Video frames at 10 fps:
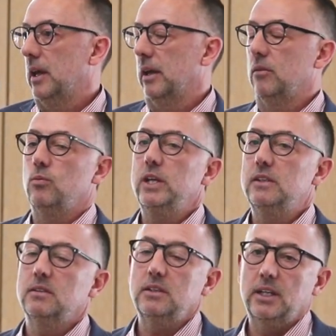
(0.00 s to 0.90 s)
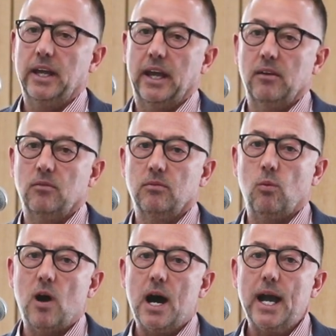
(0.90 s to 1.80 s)
That we see a
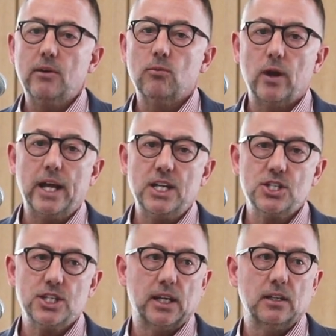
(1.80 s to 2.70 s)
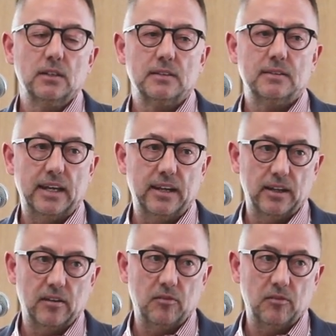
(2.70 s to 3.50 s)
wide ranging set